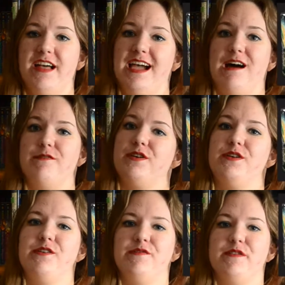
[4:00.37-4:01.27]
I have
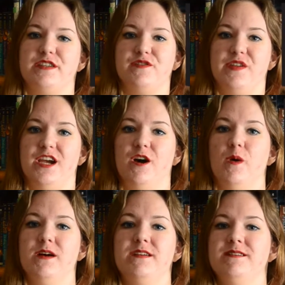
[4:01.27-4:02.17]
for this
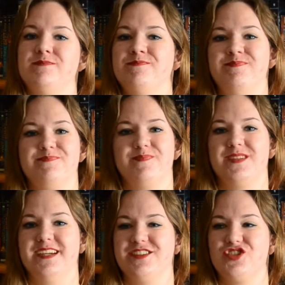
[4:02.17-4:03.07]
video.
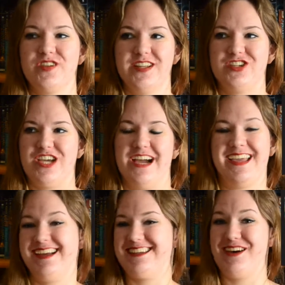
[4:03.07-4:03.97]
It's a trilogy. I
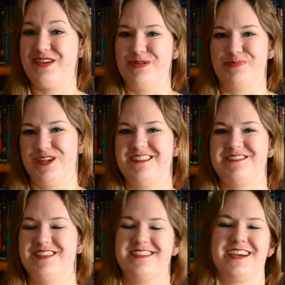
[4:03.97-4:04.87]
can't tell you the plots
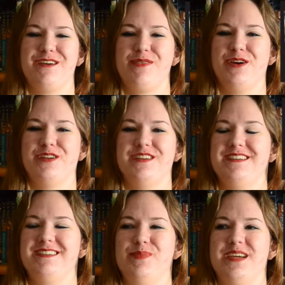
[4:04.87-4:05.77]
of the second and third
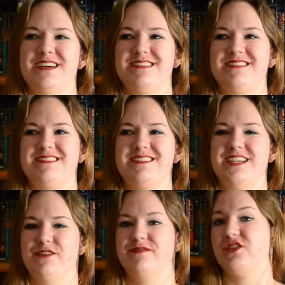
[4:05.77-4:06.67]
because, you
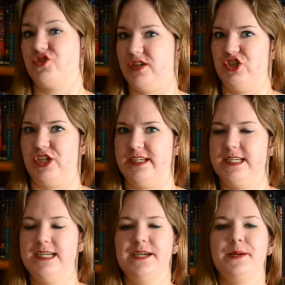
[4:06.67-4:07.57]
know, it's a trilogy.
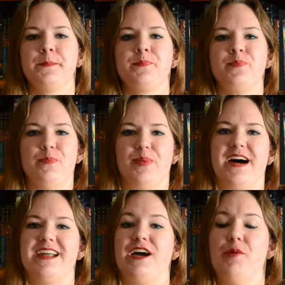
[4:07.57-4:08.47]

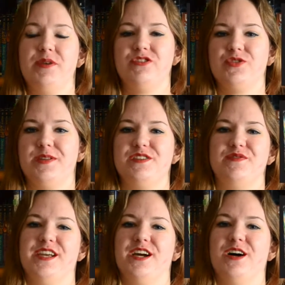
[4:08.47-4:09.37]
But I hope you enjoyed this
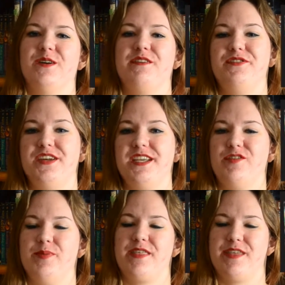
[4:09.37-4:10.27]
video. If you did, give
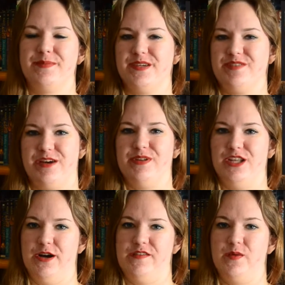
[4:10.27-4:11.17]
it a big thumbs up down
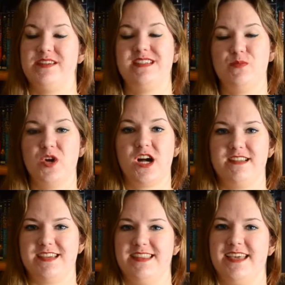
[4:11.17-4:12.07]
below. If you want to see more
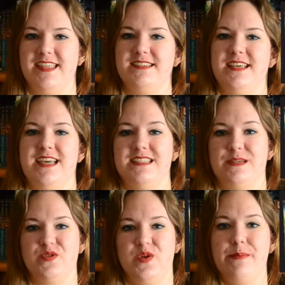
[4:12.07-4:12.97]
content like this, hit that
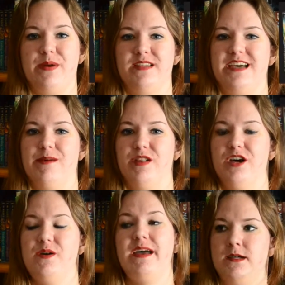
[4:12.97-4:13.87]
subscribe button down below.